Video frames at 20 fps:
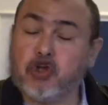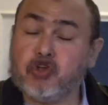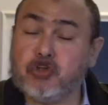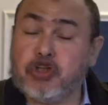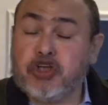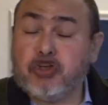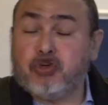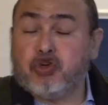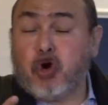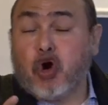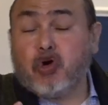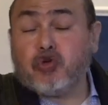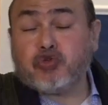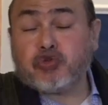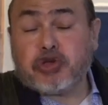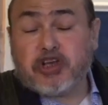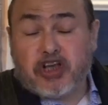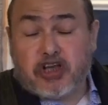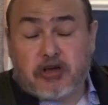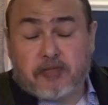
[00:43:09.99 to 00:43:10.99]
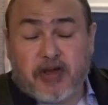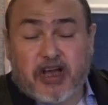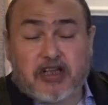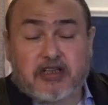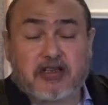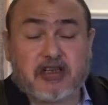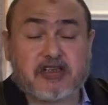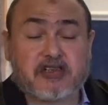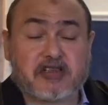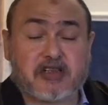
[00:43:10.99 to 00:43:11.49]
They go to him
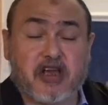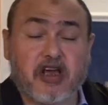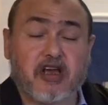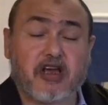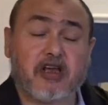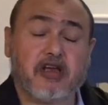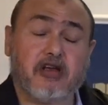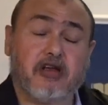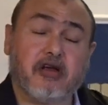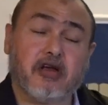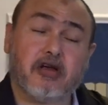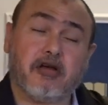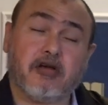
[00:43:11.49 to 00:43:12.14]
and they say,